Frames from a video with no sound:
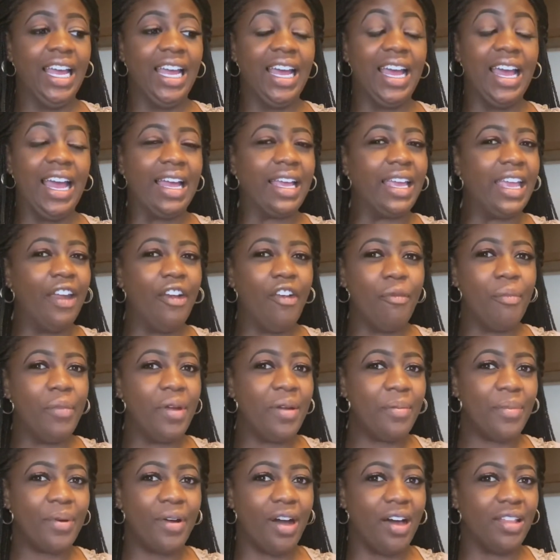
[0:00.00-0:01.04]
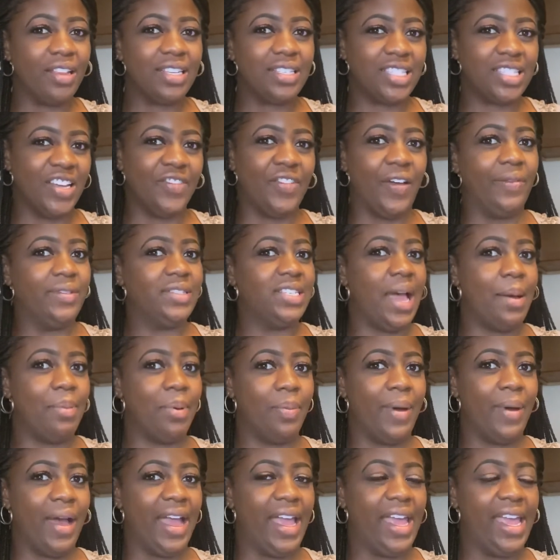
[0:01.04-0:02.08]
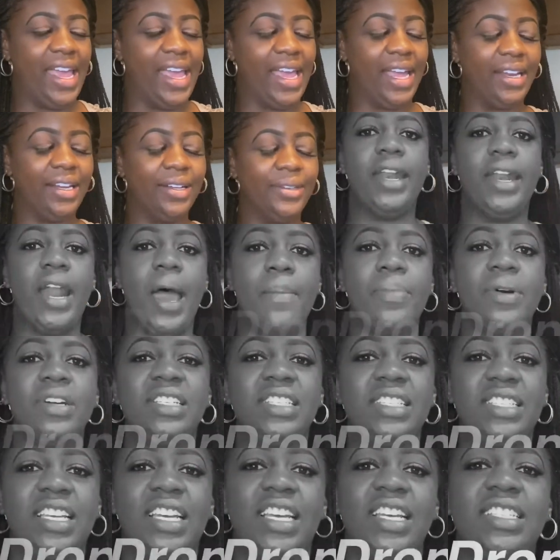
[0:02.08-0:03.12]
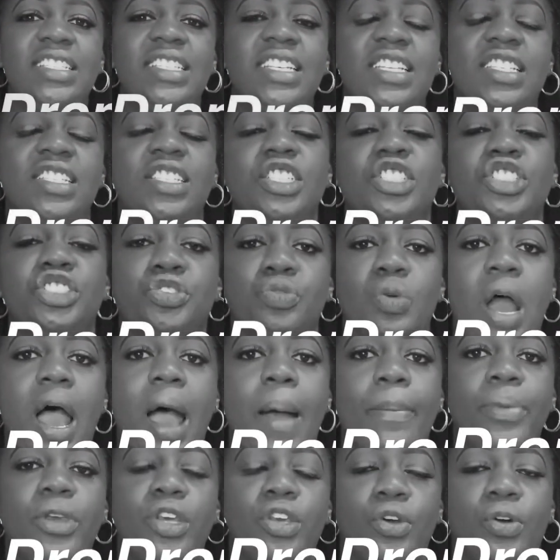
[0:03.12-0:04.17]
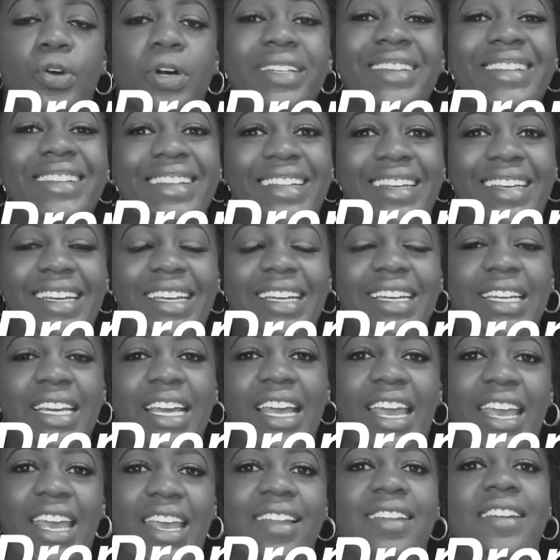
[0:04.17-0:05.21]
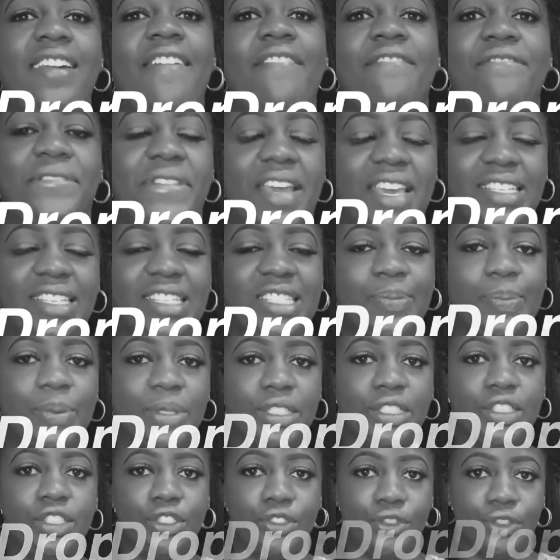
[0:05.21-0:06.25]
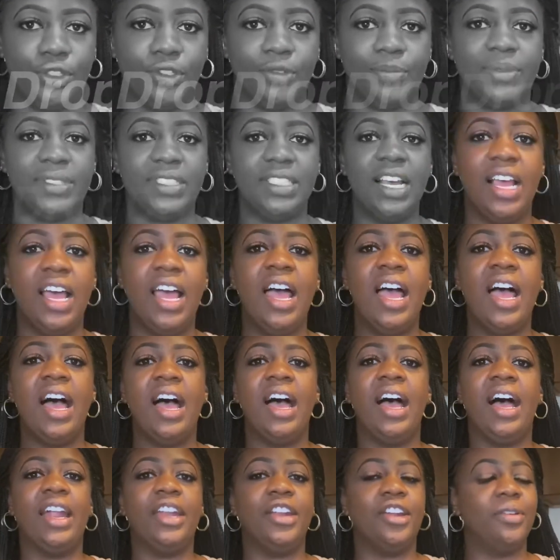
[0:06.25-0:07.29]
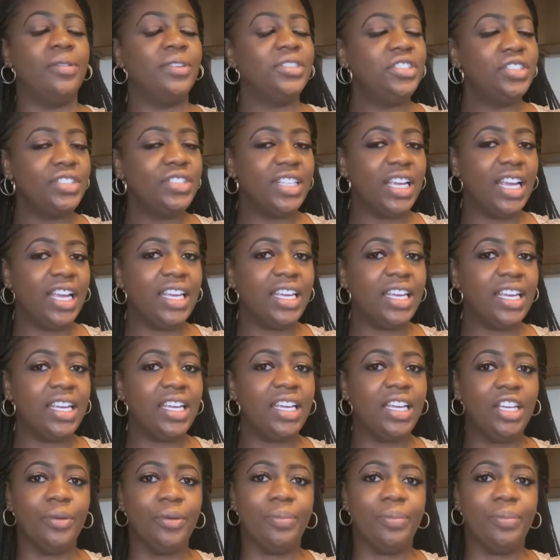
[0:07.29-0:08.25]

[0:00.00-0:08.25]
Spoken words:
I can't remember all this stuff off the top of my head. Number 6 is to drop your link in Facebook groups. I know what you're thinking.